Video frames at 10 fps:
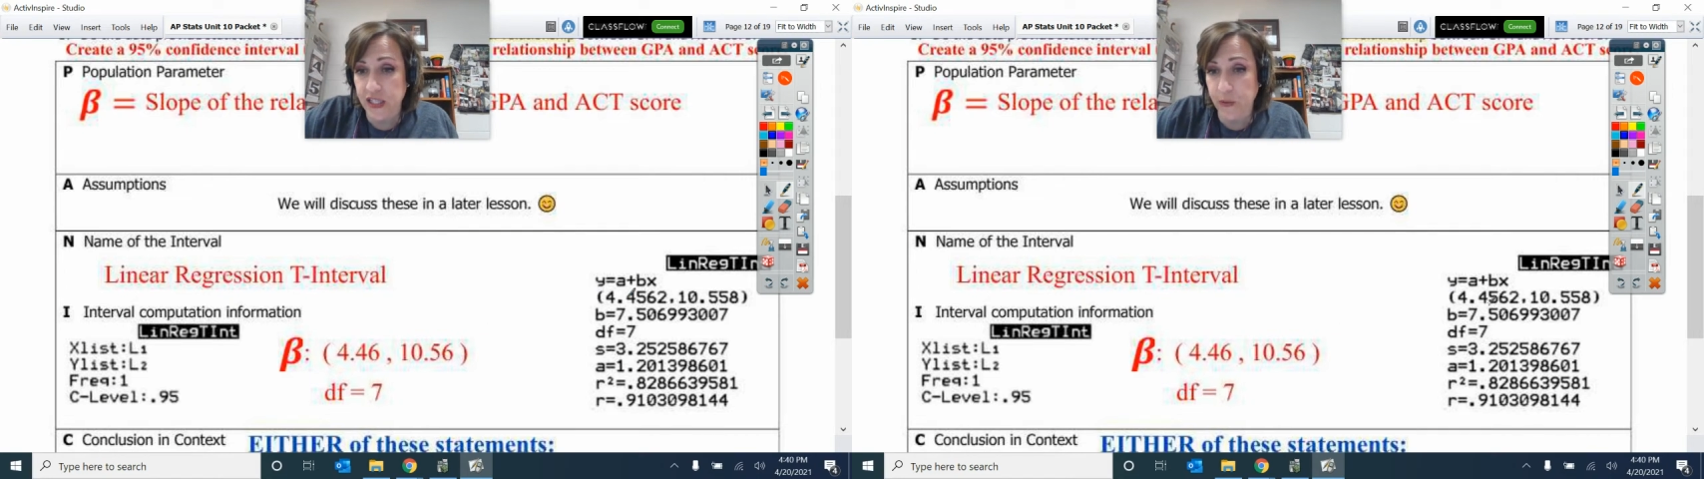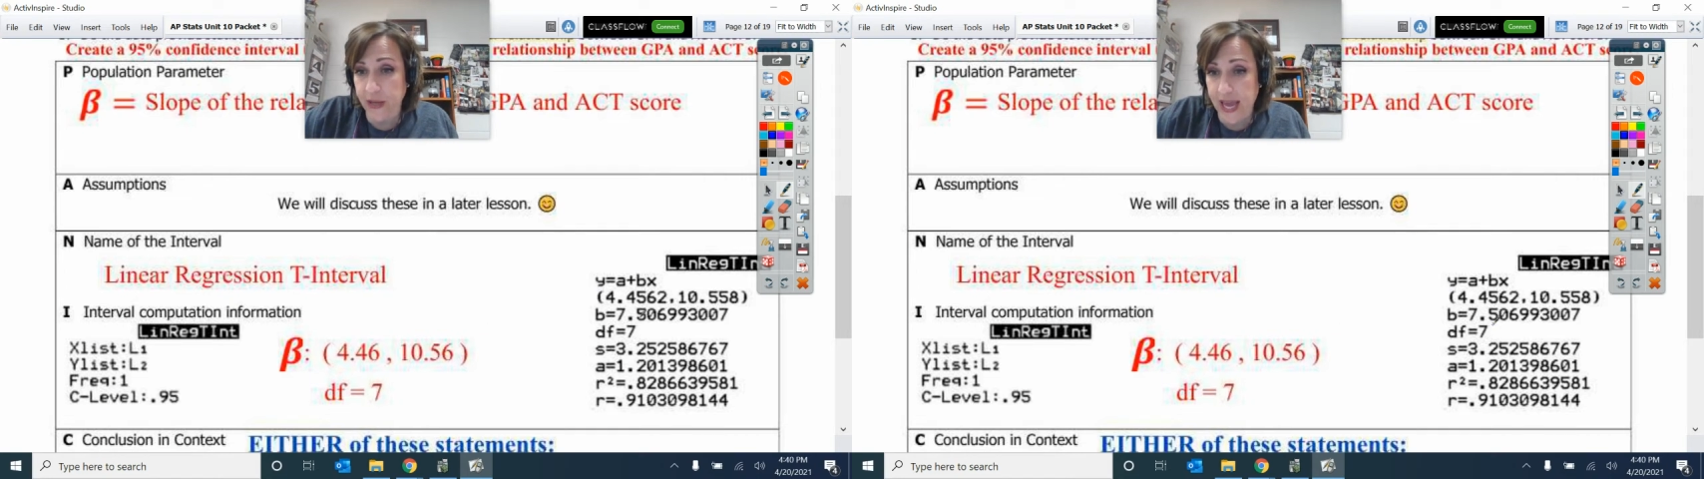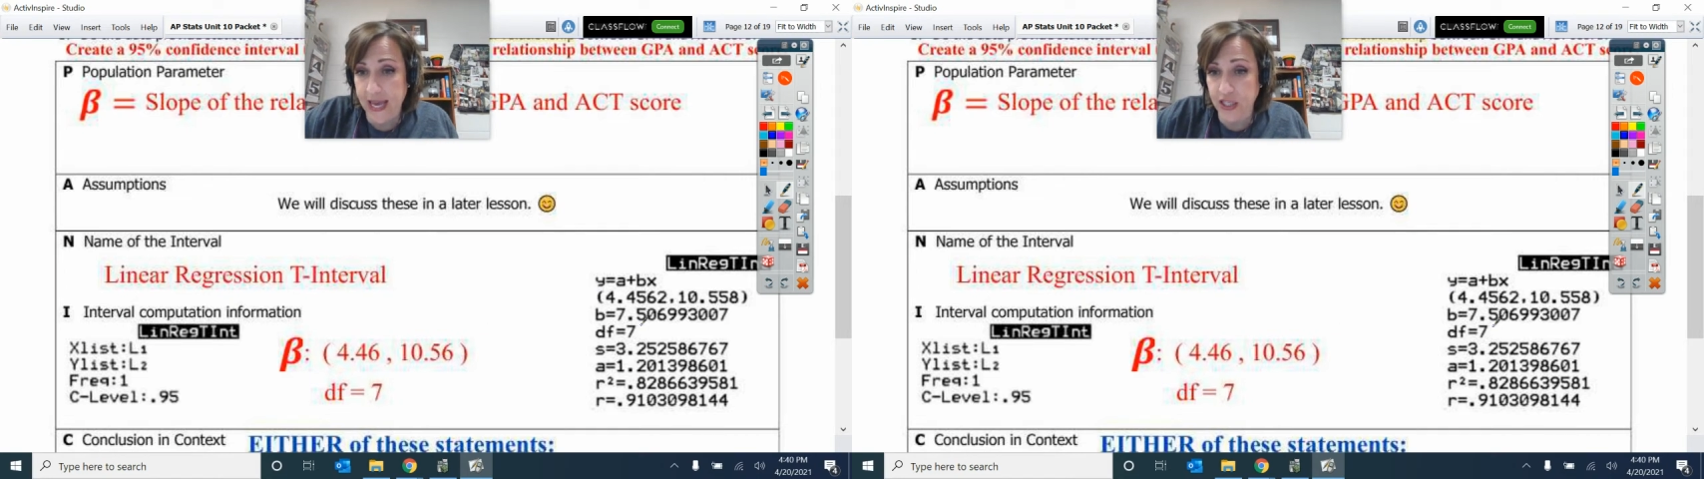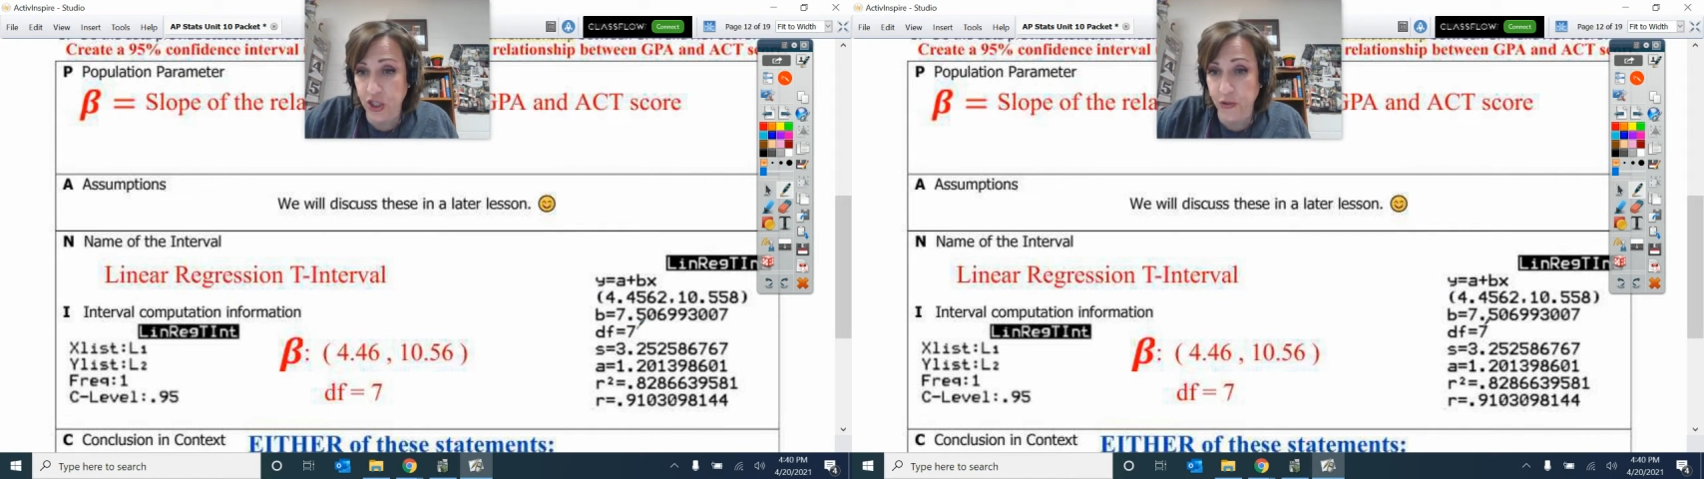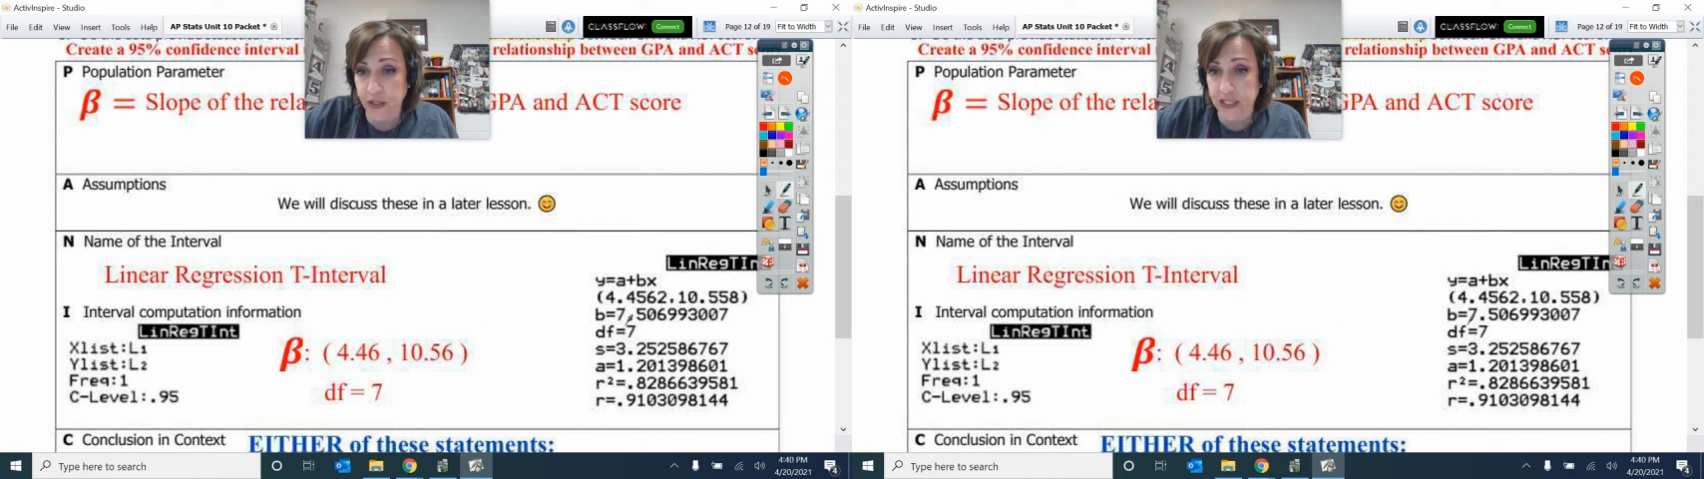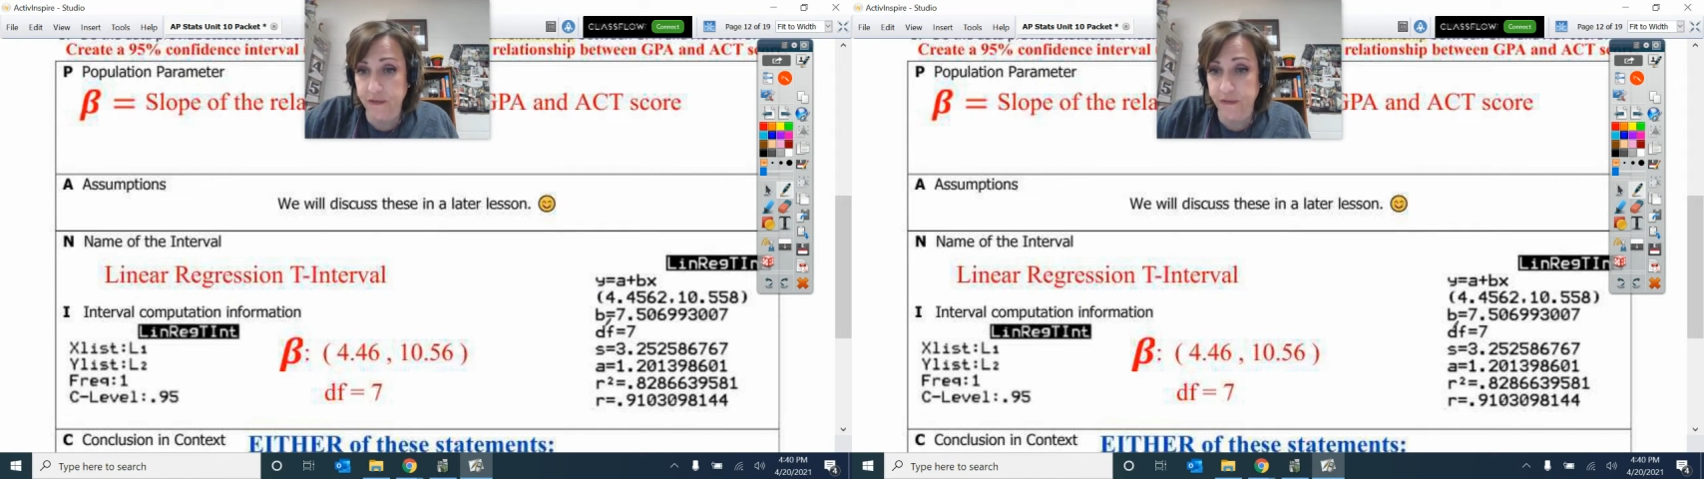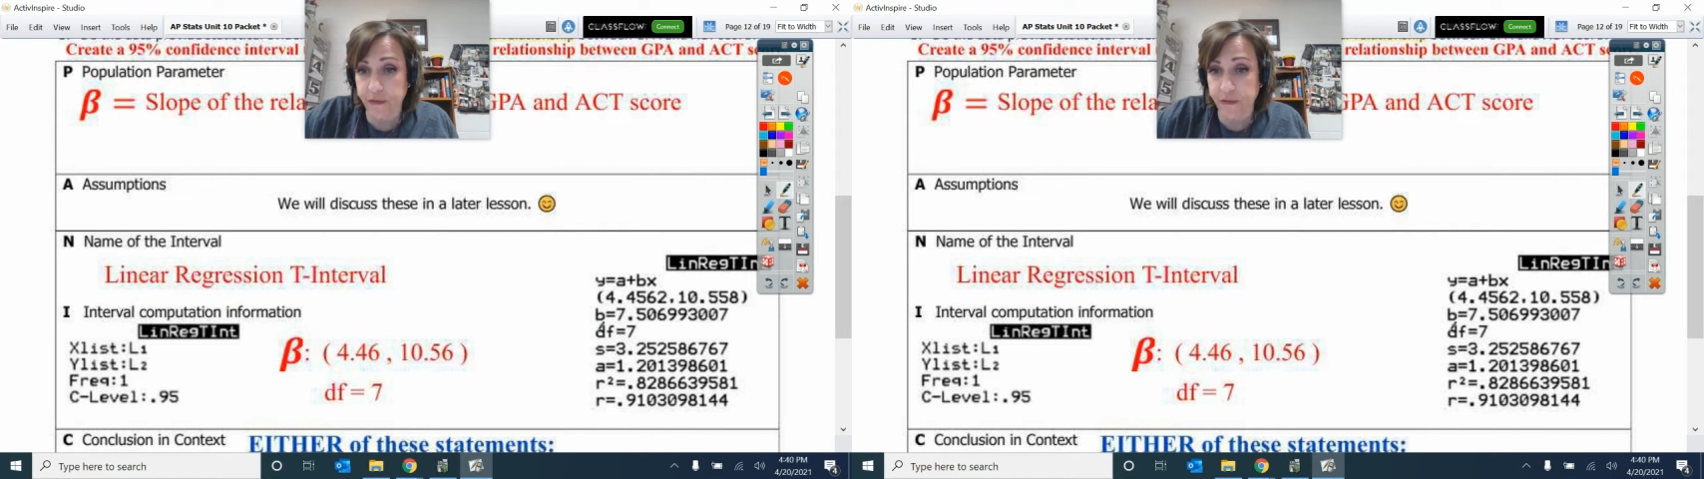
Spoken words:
so we had degrees of